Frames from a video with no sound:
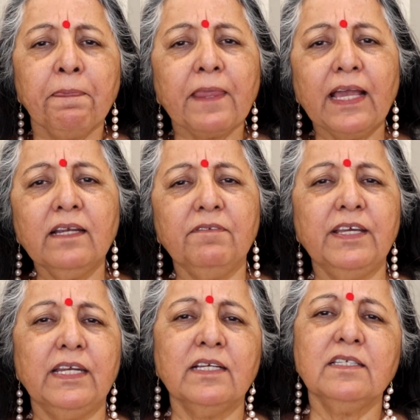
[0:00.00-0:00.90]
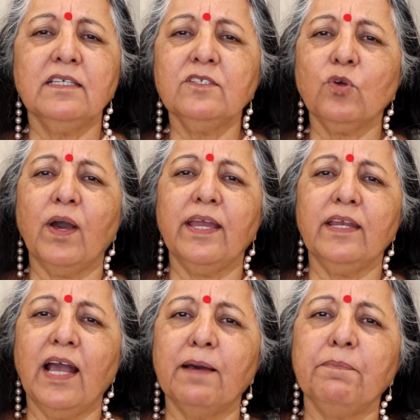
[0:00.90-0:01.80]
And Venus is quite
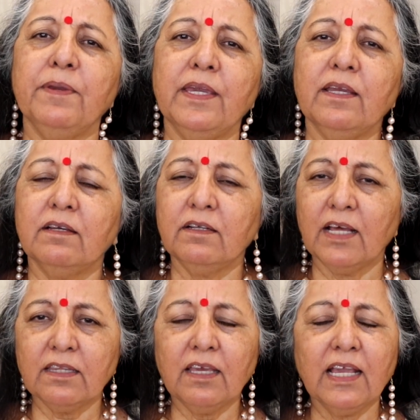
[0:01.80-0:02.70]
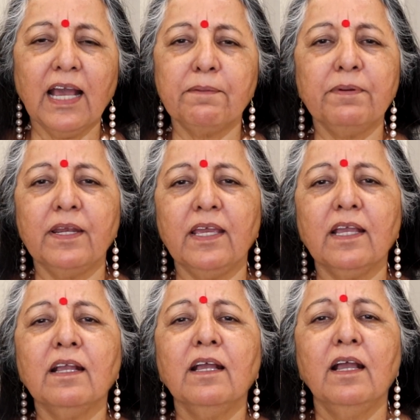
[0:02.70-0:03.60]
happy, nothing
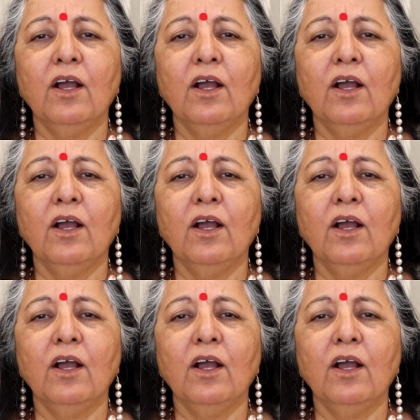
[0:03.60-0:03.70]
happening.